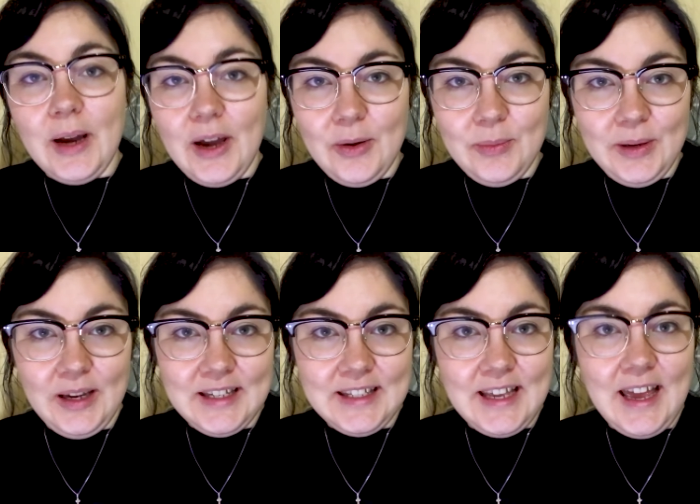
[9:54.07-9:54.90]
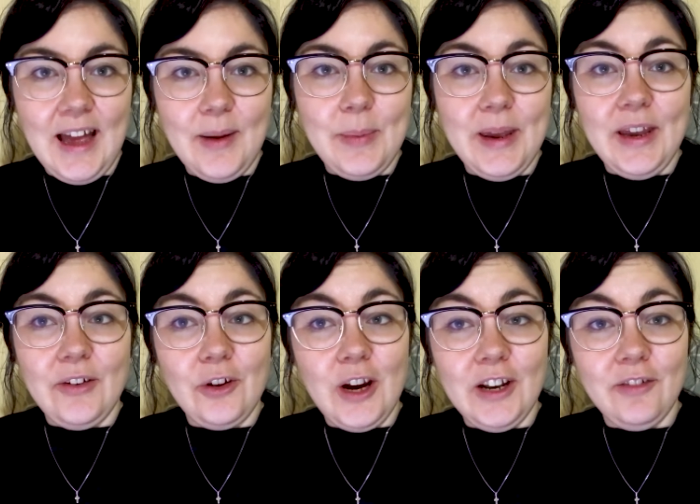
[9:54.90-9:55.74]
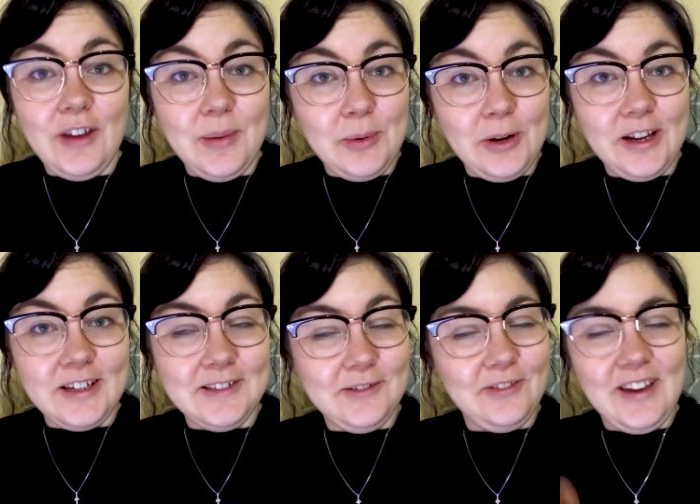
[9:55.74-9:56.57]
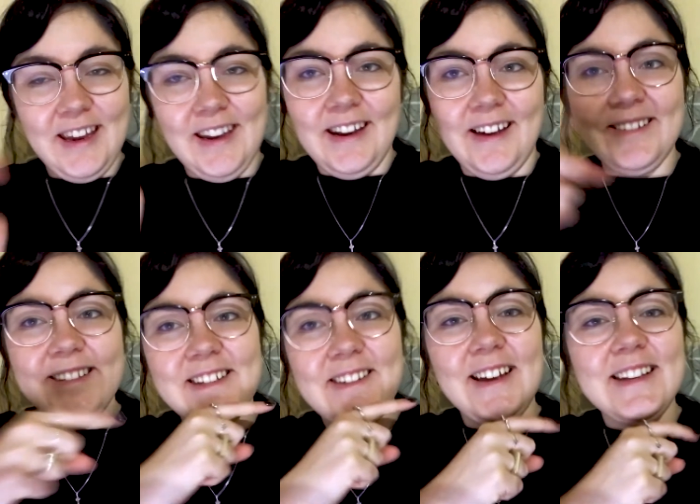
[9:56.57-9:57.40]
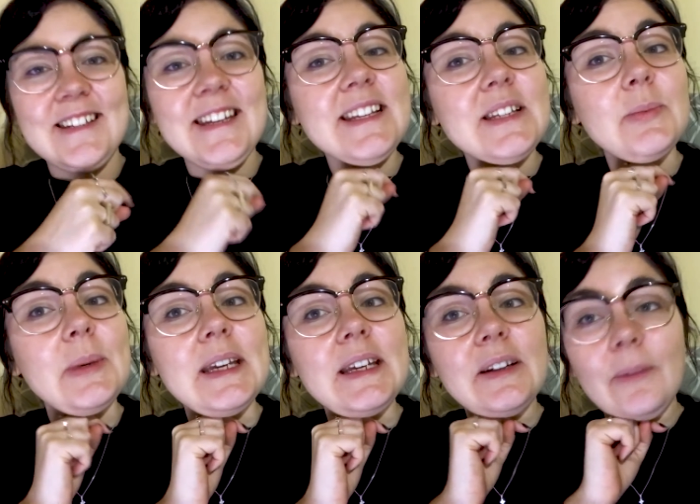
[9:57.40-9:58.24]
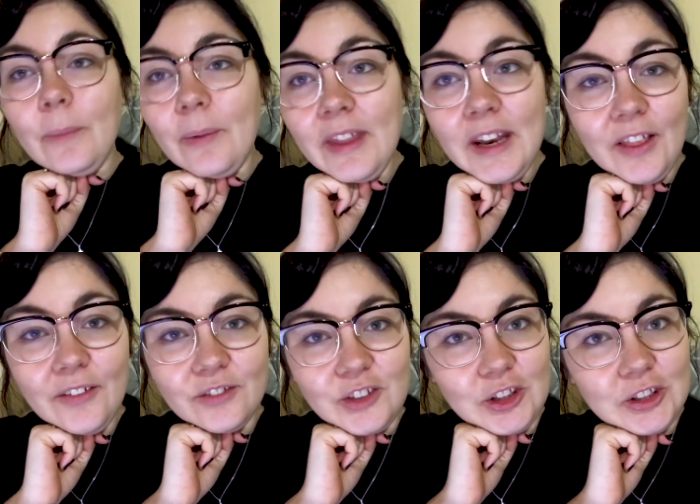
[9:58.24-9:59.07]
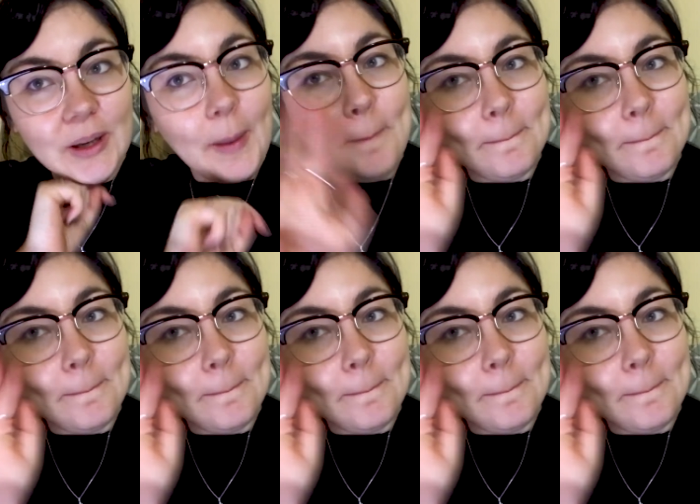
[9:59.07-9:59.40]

I hope you guys are being creative and productive and I'll see you guys next week with another vlog.